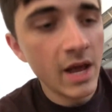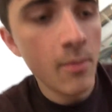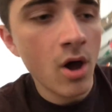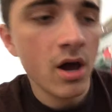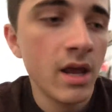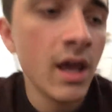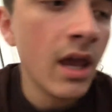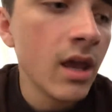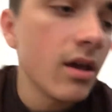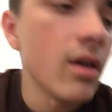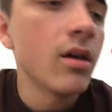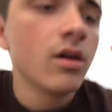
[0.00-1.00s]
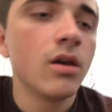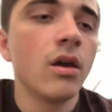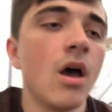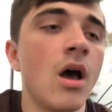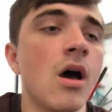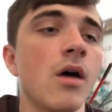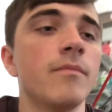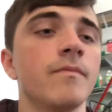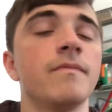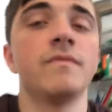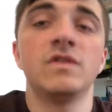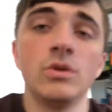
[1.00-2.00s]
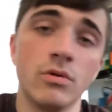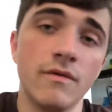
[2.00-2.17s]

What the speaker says: I bought a 2